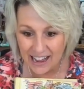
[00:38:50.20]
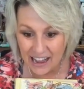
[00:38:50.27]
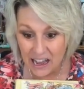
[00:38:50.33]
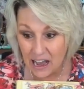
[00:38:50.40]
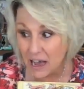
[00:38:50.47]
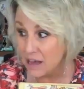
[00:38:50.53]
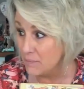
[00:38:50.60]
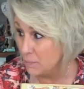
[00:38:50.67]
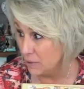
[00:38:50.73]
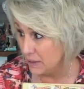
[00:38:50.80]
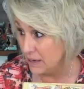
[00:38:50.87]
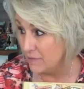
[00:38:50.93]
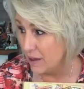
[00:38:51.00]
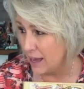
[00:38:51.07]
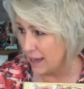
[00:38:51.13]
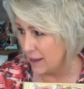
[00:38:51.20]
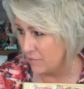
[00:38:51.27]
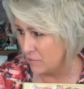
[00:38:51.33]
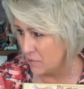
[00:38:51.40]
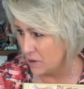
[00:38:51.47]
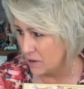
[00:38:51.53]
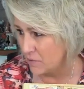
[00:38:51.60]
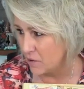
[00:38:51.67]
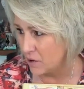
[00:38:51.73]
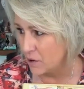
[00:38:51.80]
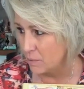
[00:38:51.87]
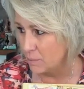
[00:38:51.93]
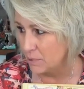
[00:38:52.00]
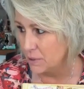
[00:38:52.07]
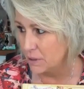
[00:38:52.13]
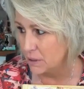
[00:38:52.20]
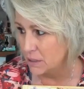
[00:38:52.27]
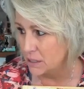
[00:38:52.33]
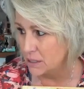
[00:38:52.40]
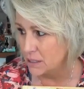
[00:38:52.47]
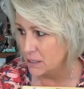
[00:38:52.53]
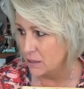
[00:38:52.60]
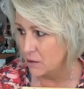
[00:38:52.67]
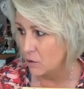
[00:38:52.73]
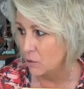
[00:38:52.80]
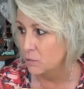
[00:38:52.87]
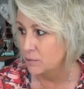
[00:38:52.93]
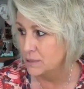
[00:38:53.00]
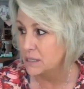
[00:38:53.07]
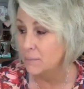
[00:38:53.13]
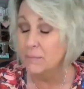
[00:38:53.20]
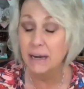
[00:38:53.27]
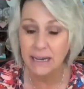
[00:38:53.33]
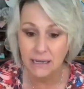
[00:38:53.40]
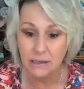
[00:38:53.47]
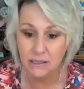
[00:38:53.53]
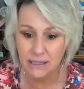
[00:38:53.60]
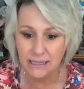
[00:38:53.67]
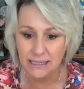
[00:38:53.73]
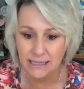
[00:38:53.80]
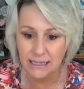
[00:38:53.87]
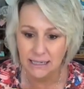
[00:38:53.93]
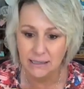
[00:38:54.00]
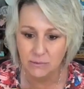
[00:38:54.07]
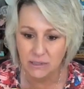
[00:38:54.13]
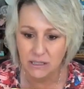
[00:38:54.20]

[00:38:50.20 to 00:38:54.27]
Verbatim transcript: I I believe I have one of her books or somebody else that did it.